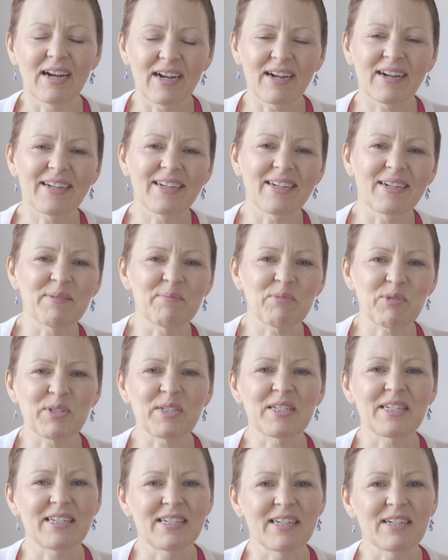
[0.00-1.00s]
Hi, I'm
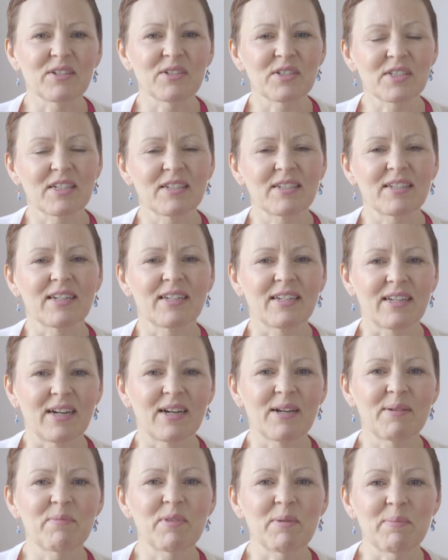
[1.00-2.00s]
Christine Nicholson and
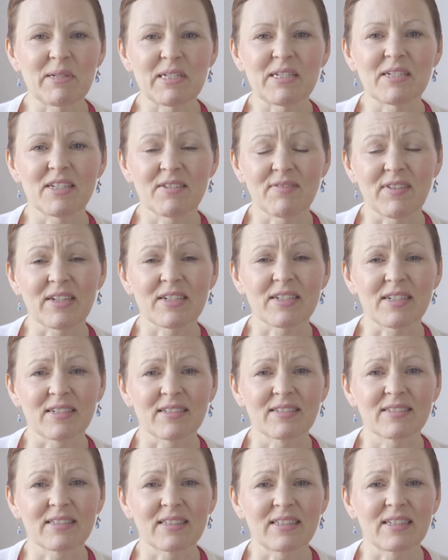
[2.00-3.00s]
I'm the Business Fixer,
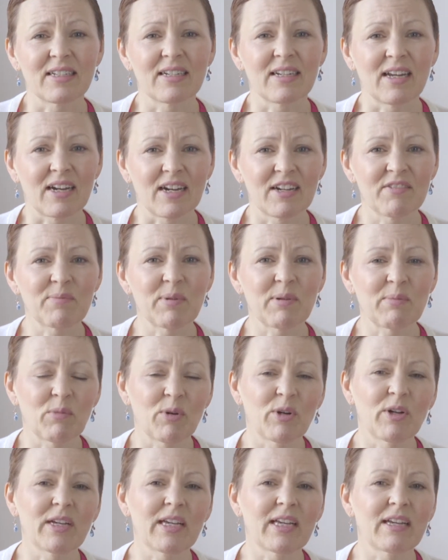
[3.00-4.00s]
and I've been
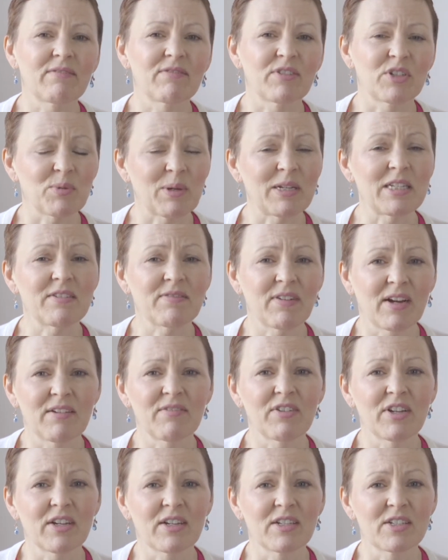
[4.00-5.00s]
working for
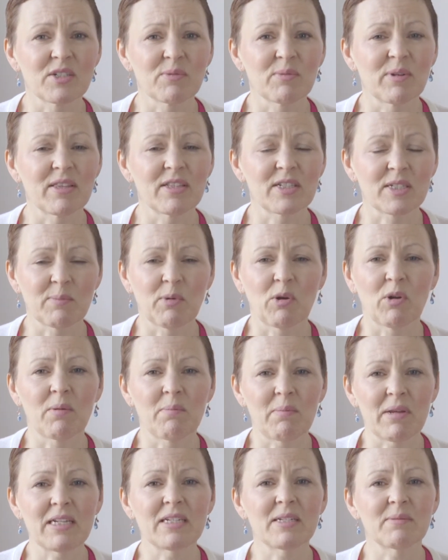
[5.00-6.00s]
25 years with small
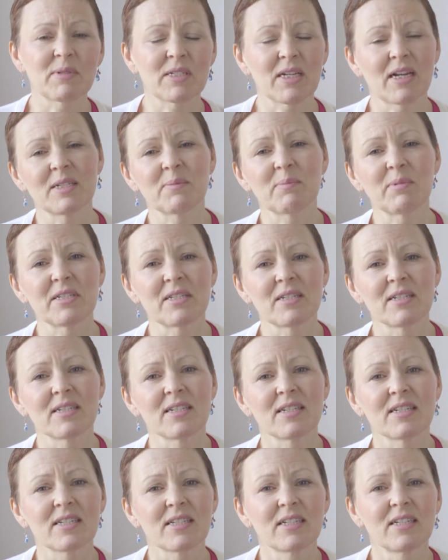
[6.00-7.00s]
and medium-sized
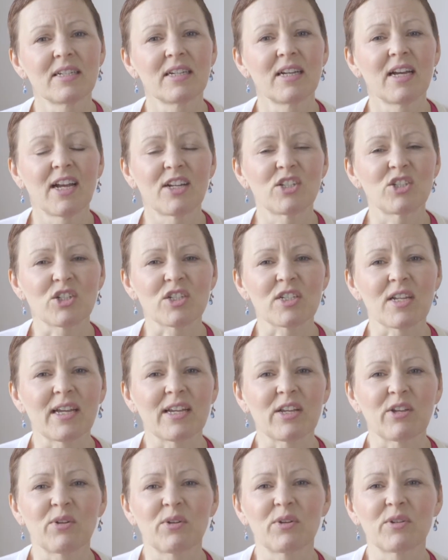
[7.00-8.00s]
businesses just
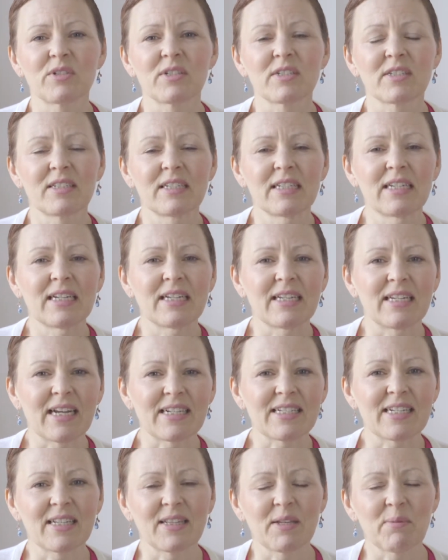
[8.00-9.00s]
like yours,
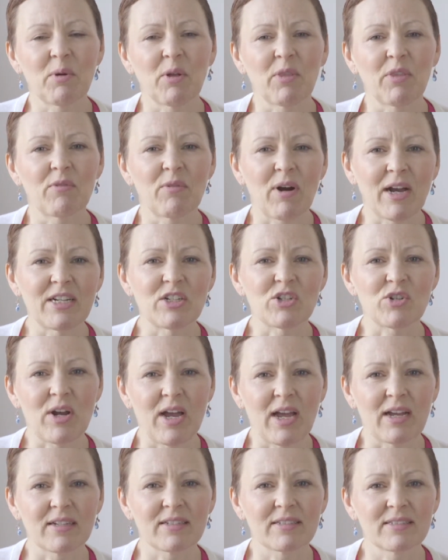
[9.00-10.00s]
getting them on the right
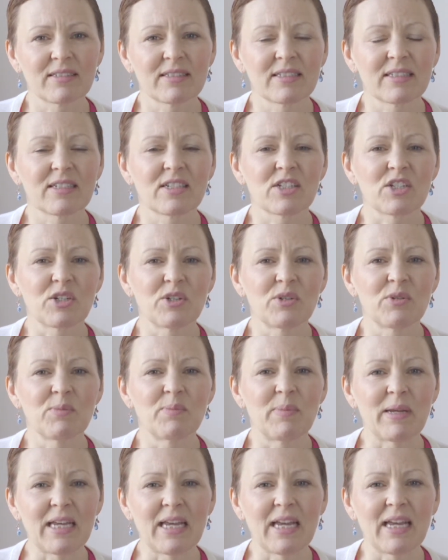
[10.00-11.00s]
track to
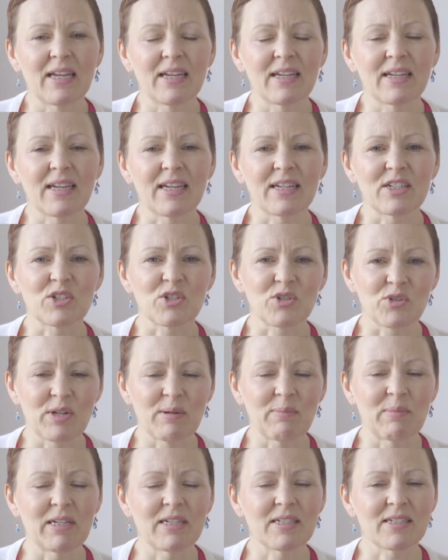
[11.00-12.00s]
being extremely